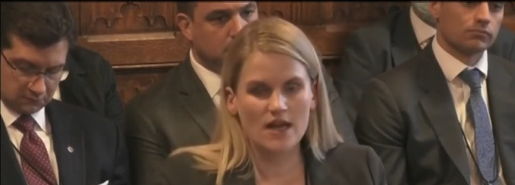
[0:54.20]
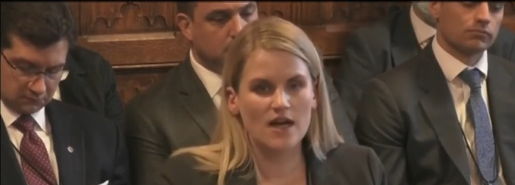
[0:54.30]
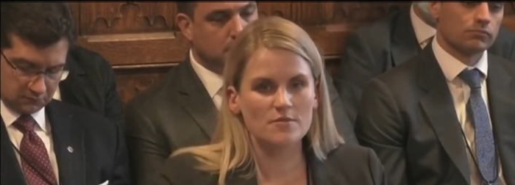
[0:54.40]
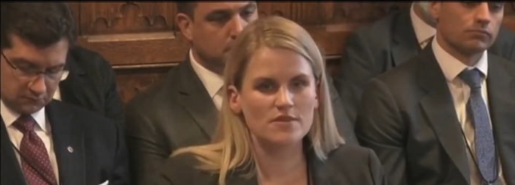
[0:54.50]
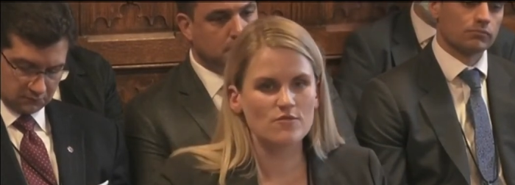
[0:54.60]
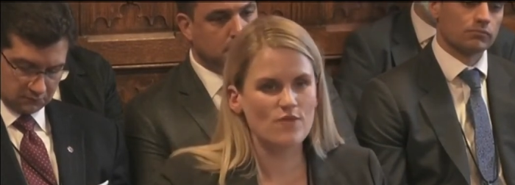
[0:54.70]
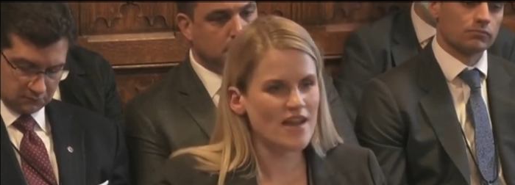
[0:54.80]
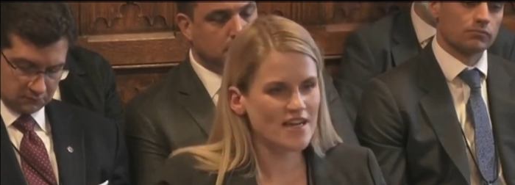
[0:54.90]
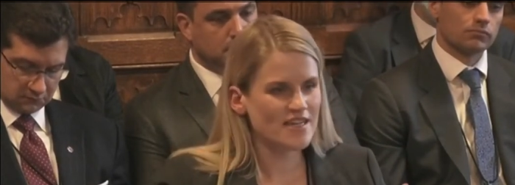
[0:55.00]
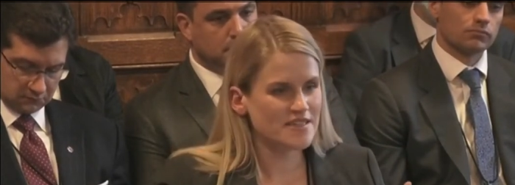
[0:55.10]
Speaker 1: Um,
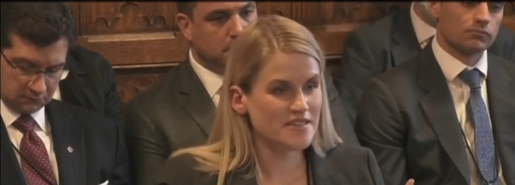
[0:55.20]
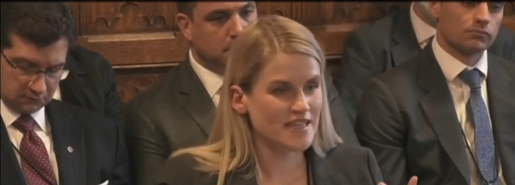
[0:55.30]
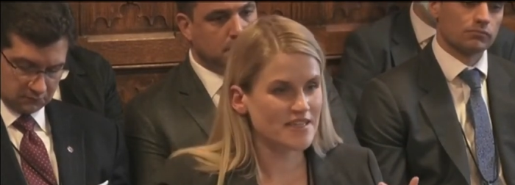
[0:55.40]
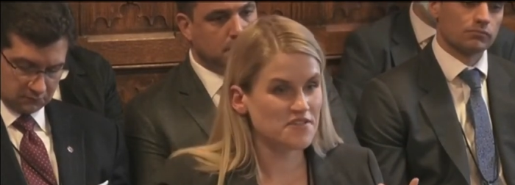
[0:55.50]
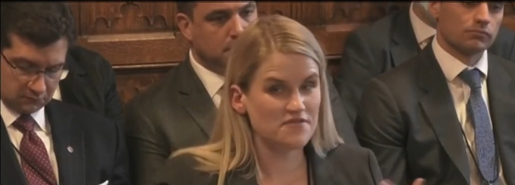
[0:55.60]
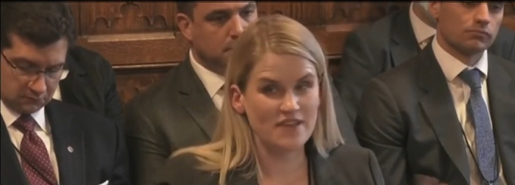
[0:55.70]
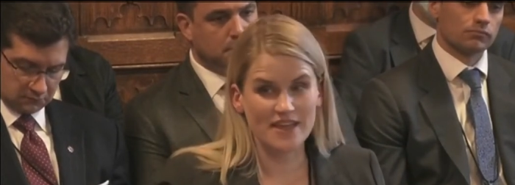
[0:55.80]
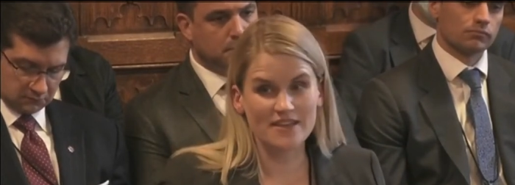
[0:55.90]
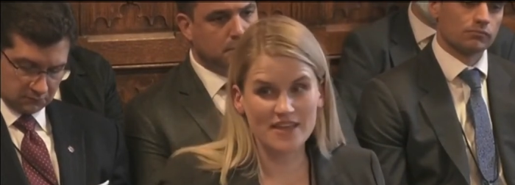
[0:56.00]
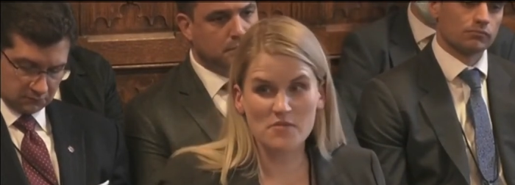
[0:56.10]
Reddit is at least
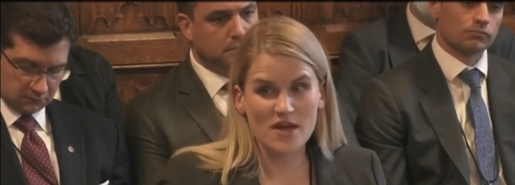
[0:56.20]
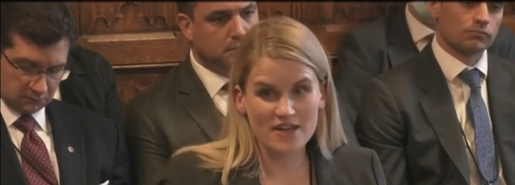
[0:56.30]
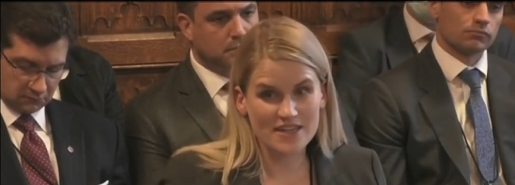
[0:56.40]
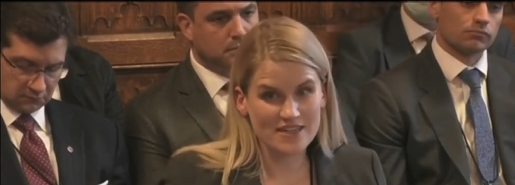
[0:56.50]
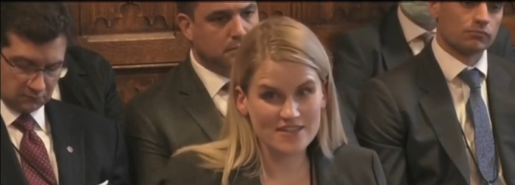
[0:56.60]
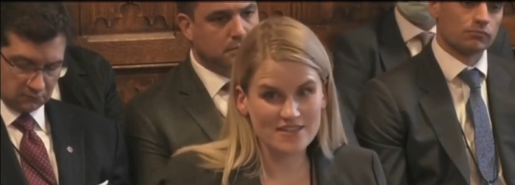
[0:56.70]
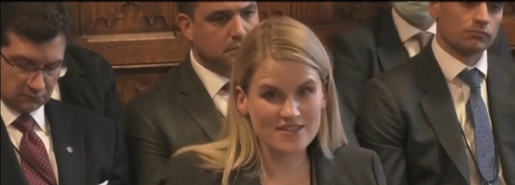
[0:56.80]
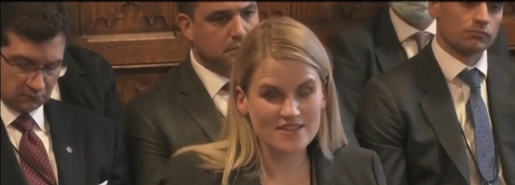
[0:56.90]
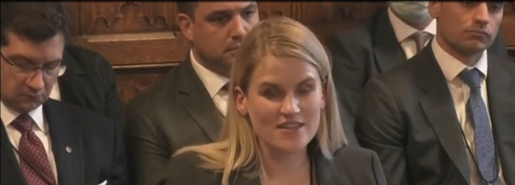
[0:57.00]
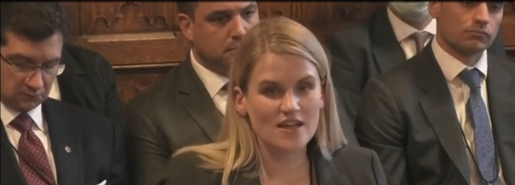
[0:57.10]
vaguely about
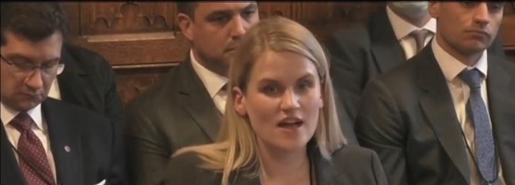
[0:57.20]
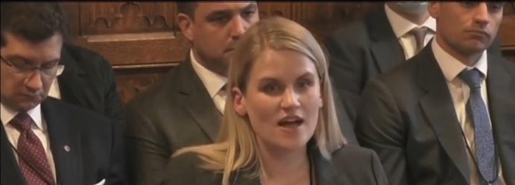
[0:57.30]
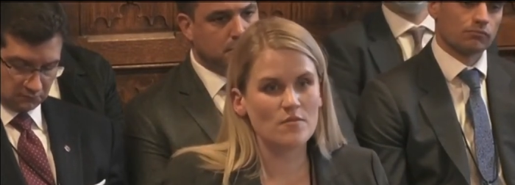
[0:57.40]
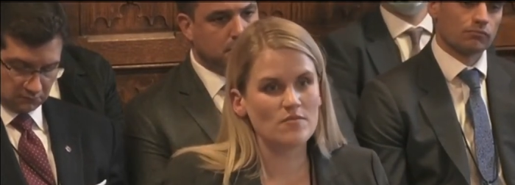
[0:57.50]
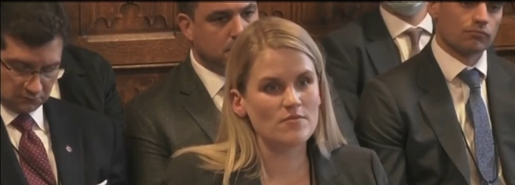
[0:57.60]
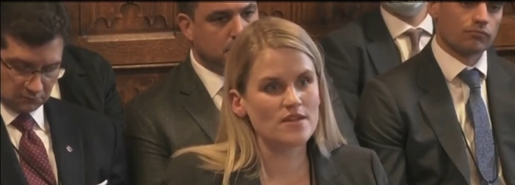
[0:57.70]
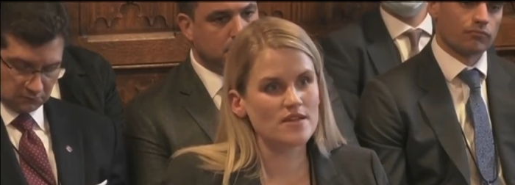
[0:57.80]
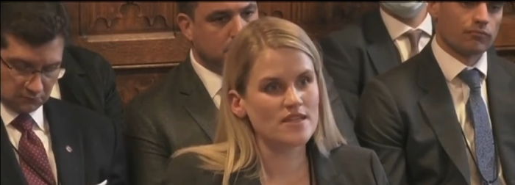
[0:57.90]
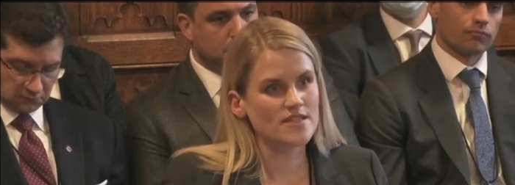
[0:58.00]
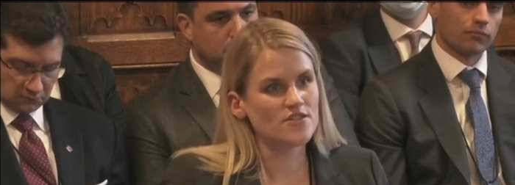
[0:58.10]
ideas. Um, but
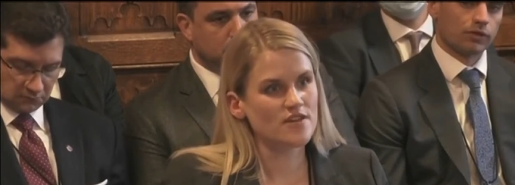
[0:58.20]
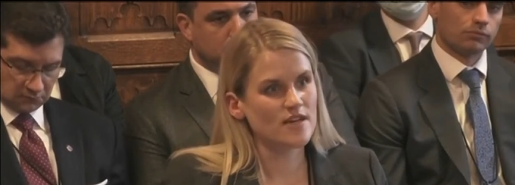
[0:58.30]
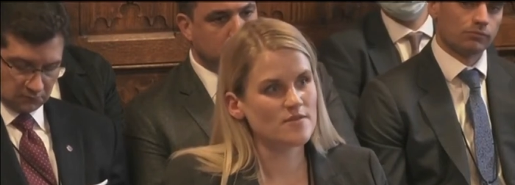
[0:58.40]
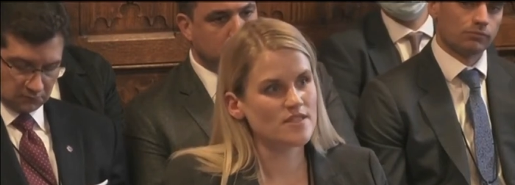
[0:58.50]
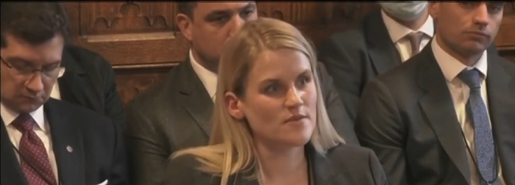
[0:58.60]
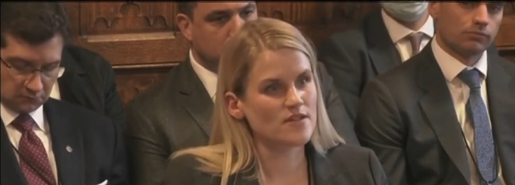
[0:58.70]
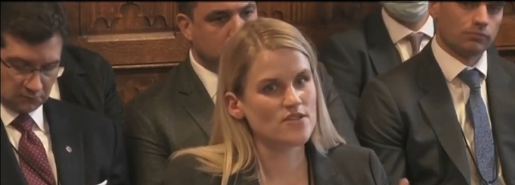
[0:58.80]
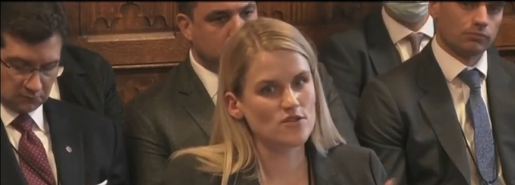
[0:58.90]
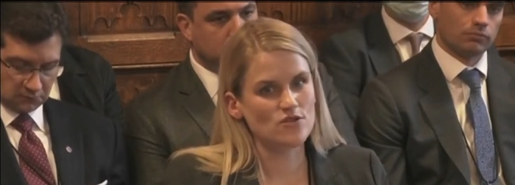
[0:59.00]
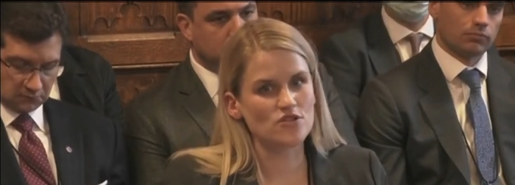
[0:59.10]
Instagram is about
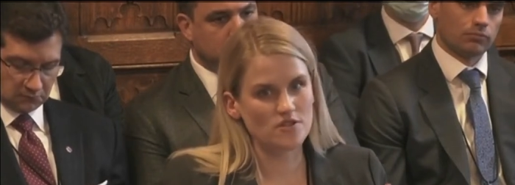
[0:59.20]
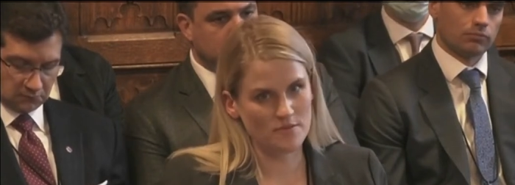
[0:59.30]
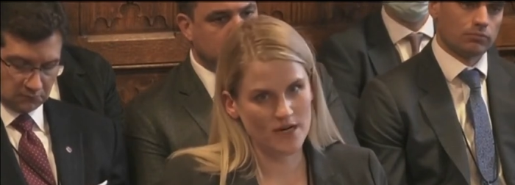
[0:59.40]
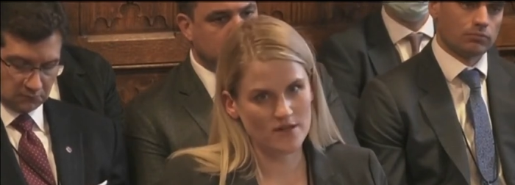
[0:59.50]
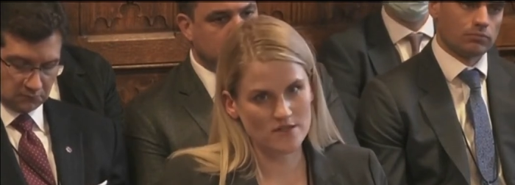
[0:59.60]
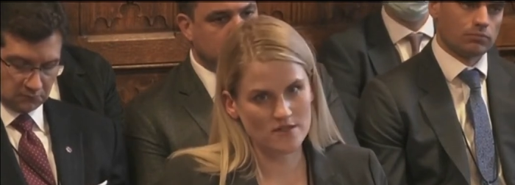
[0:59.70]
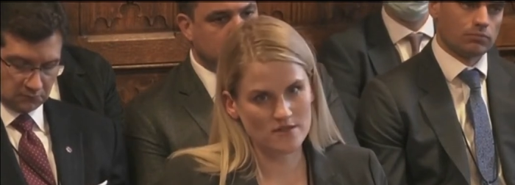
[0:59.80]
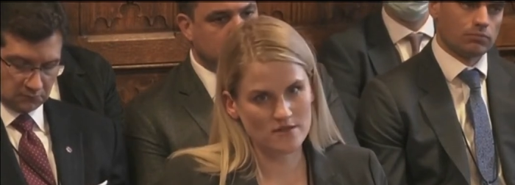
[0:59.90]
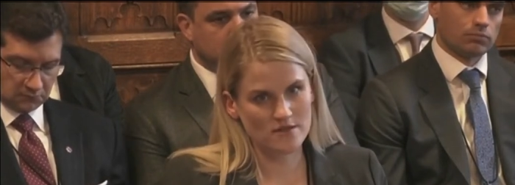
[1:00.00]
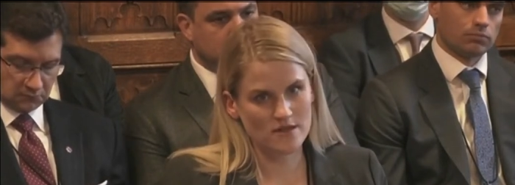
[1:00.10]
social
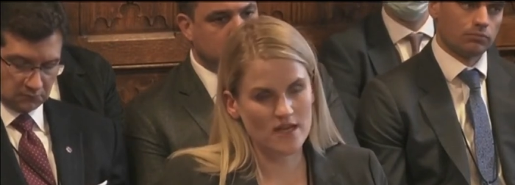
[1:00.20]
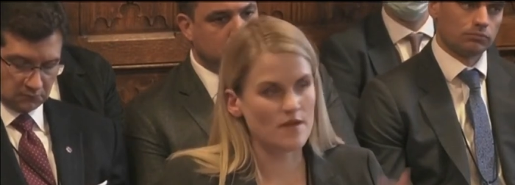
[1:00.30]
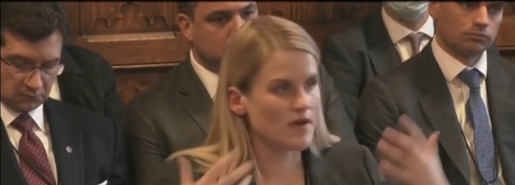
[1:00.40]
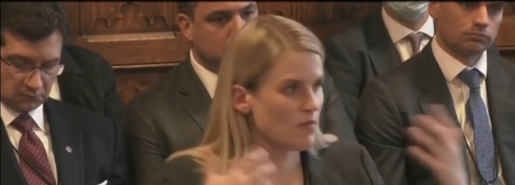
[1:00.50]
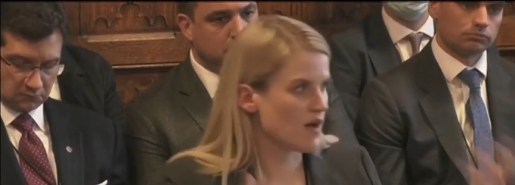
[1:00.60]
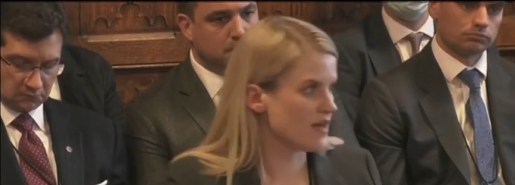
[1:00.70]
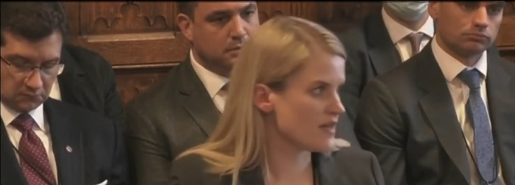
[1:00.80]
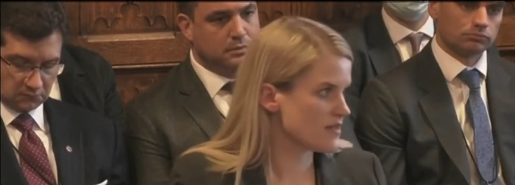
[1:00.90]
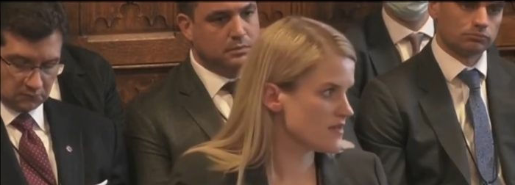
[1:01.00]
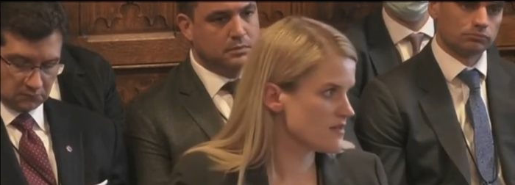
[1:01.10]
comparison and about
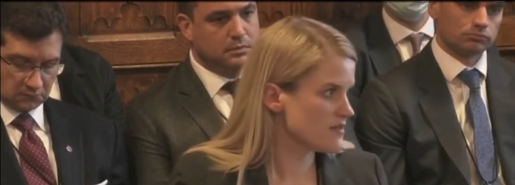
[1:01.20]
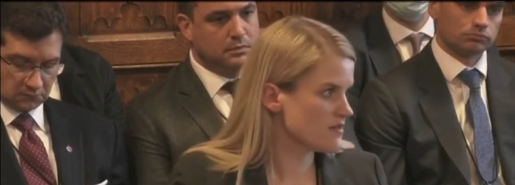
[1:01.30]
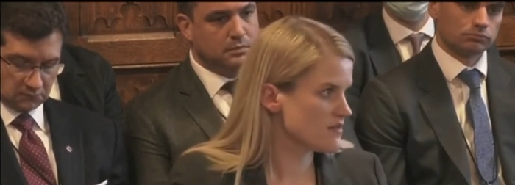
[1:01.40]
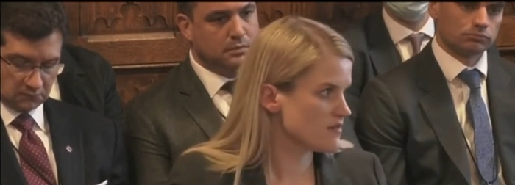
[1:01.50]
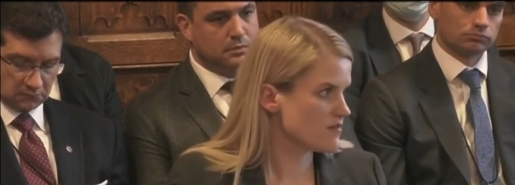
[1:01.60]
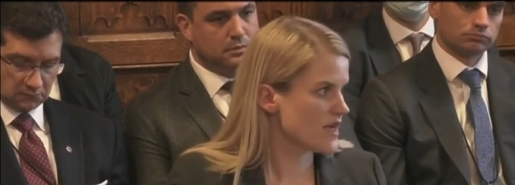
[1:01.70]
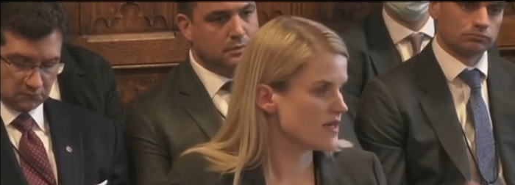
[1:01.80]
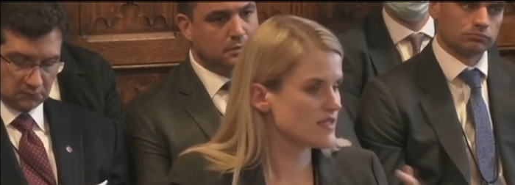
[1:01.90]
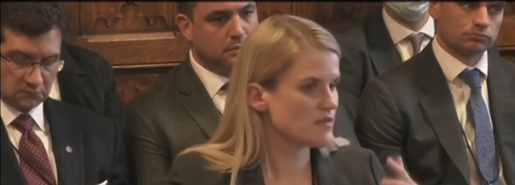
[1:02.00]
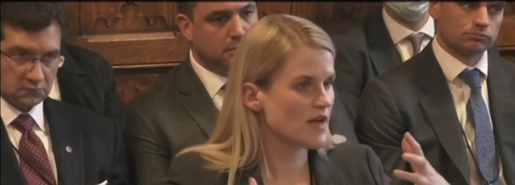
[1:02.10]
bodies, right?
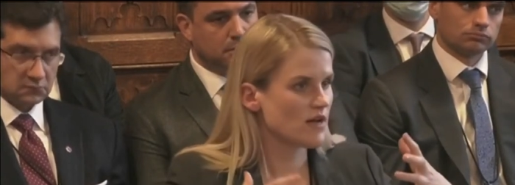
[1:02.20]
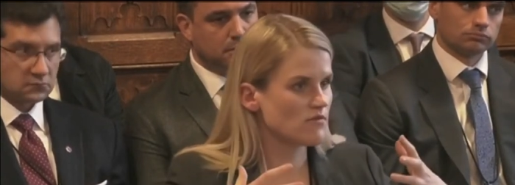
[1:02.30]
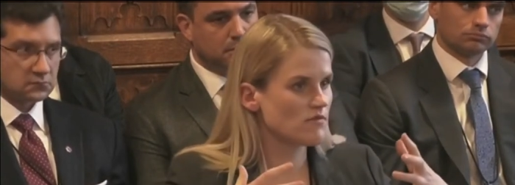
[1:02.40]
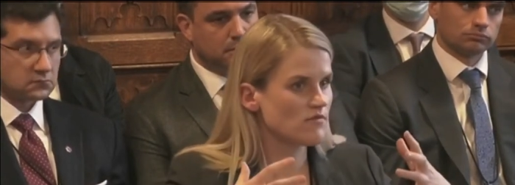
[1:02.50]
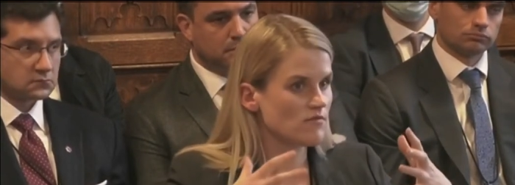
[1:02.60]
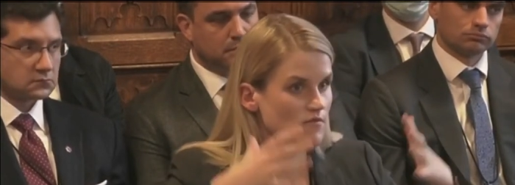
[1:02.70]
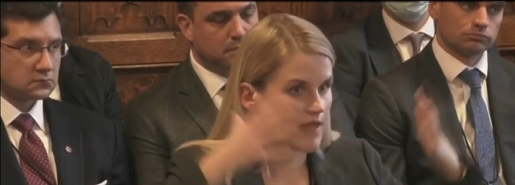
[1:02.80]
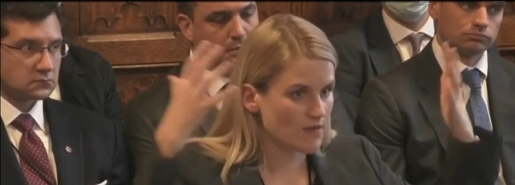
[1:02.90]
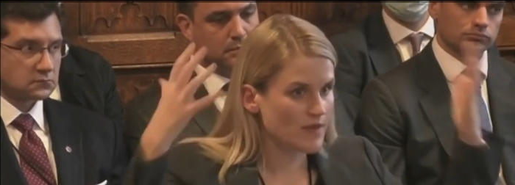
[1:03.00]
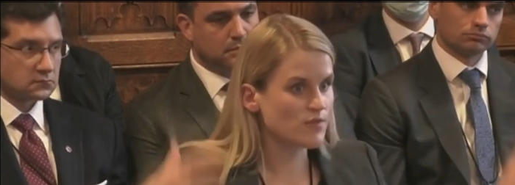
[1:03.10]
It's about
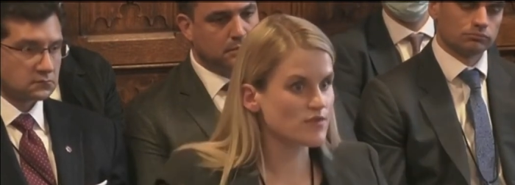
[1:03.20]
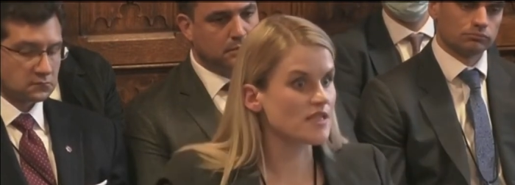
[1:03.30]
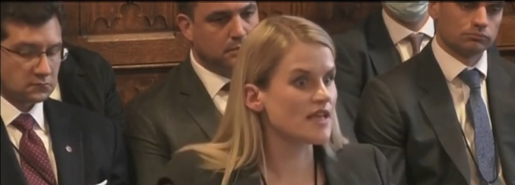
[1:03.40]
like people's